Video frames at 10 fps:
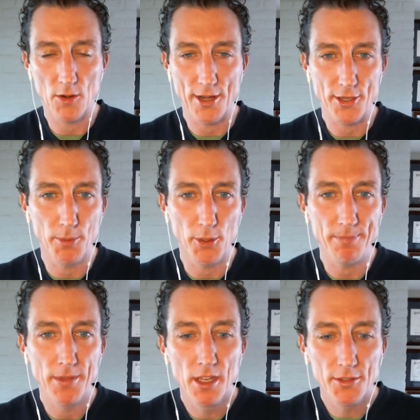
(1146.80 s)
All right, good
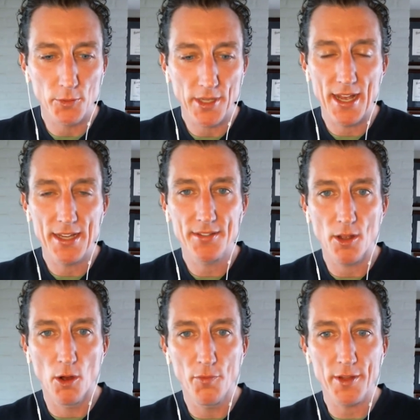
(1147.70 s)
point. So guys,
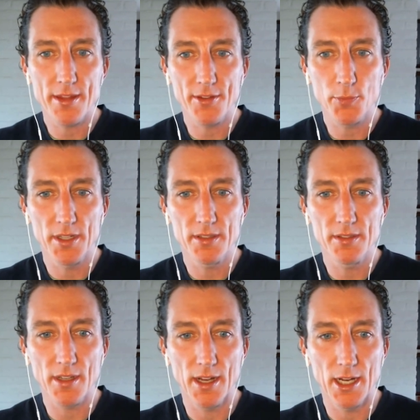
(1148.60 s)
hopefully this
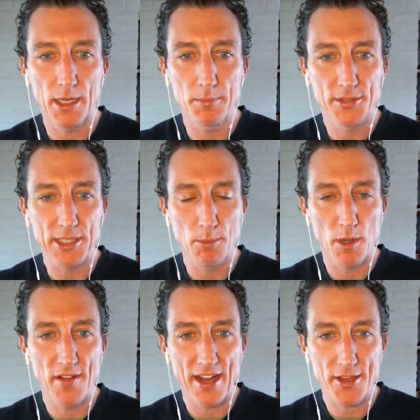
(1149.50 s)
was um,
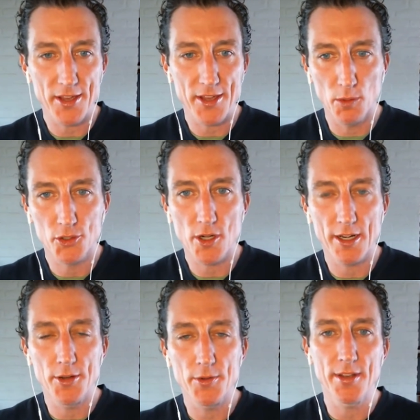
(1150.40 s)
somewhat valuable. We'll
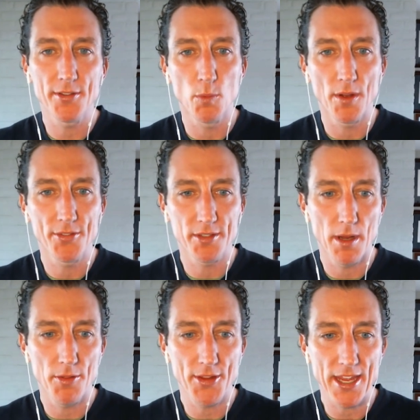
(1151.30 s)
try to do this once a
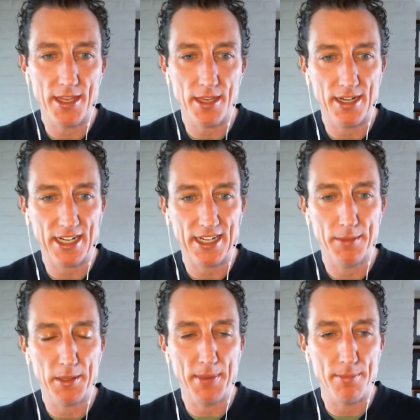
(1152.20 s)
month, taking an
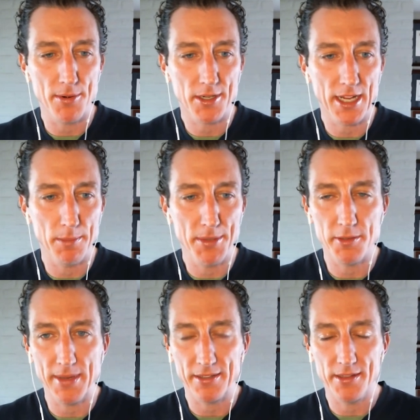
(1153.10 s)
academic paper, kind of
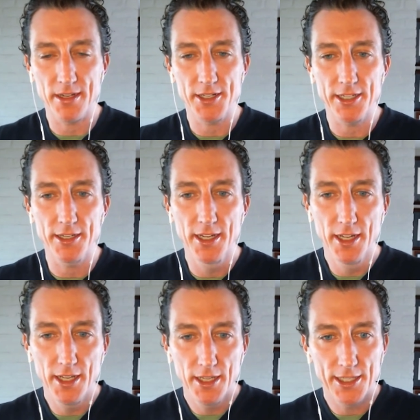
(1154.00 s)
peeling back the onion,
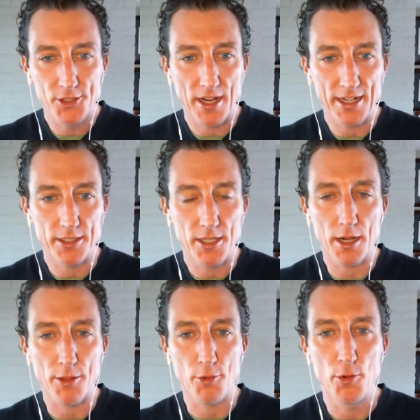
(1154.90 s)
and trying to
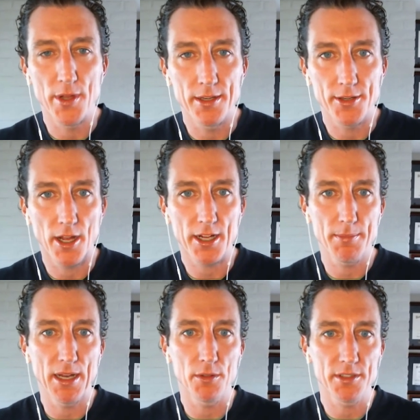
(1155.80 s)
talk through it and
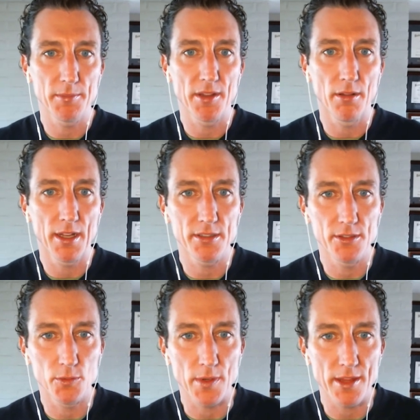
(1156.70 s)
talk about some of the
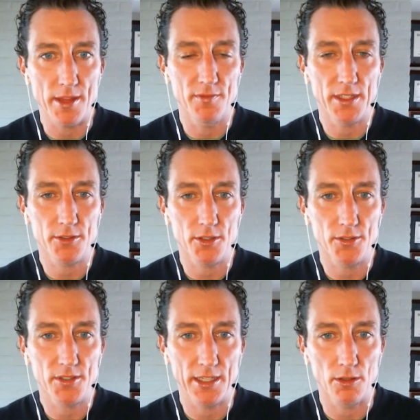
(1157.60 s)
lessons we think
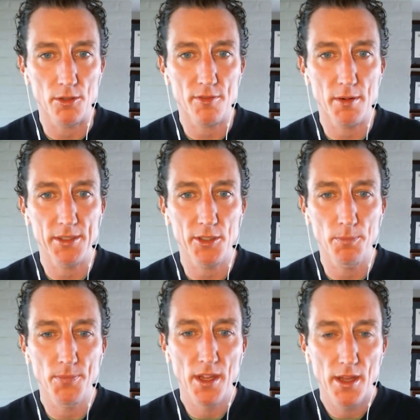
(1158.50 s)
investors can learn from it.
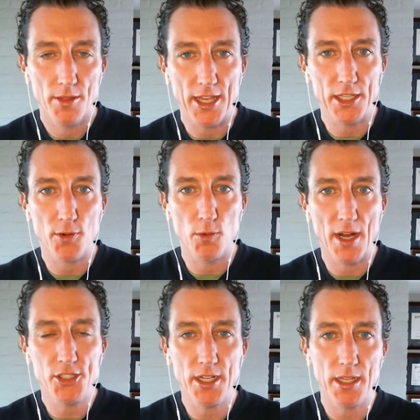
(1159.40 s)
So thanks for
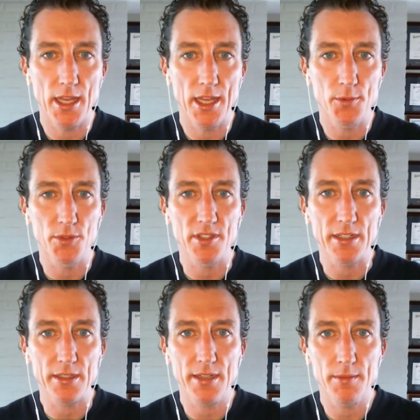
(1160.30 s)
watching, and we'll see
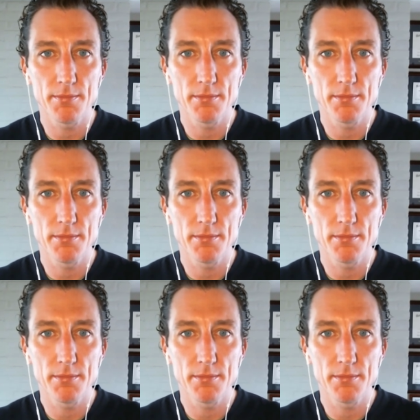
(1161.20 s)
you next time.